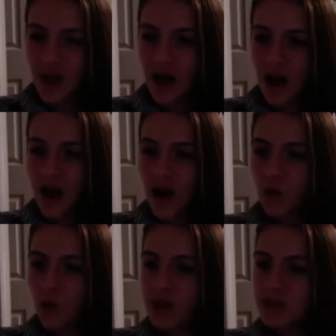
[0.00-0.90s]

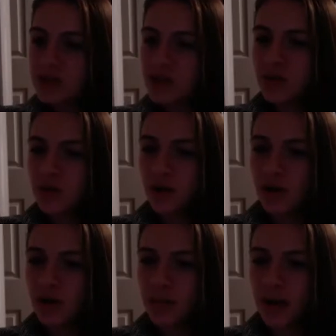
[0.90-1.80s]
What do
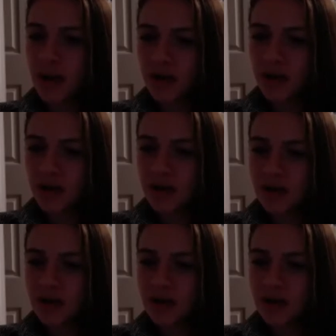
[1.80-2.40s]
her parents